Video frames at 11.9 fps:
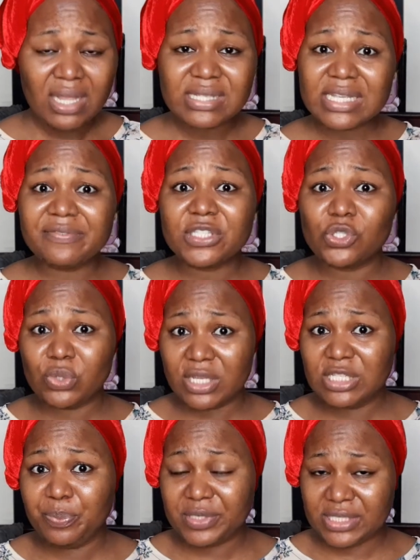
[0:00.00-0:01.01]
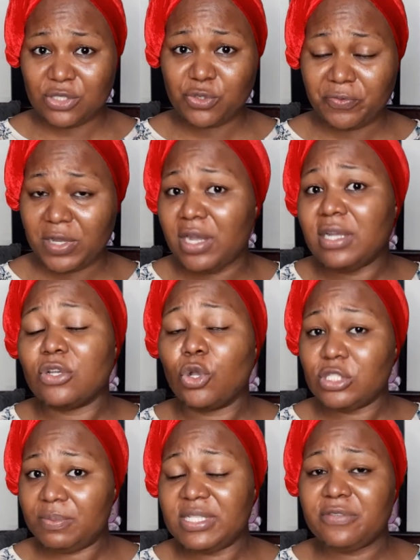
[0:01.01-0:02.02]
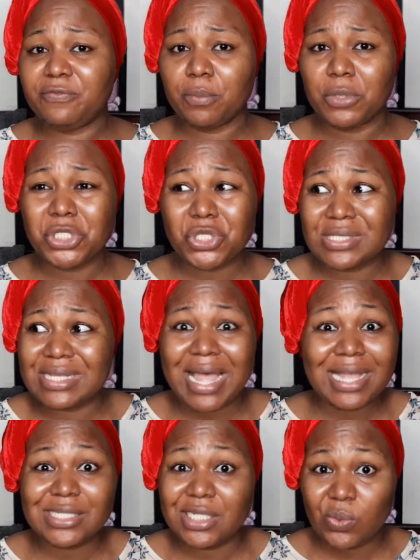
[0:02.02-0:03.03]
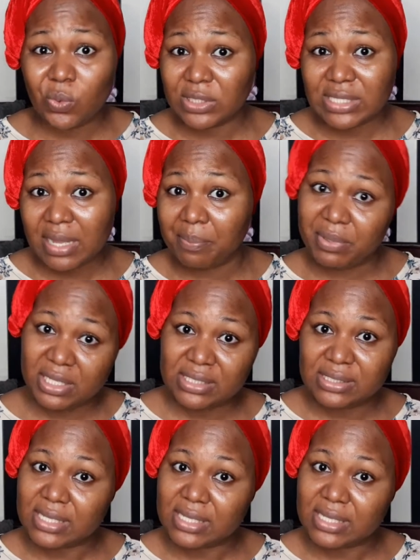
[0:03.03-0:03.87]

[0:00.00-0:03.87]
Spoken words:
70 to 80% of our cosmetic formulations are actually water-based.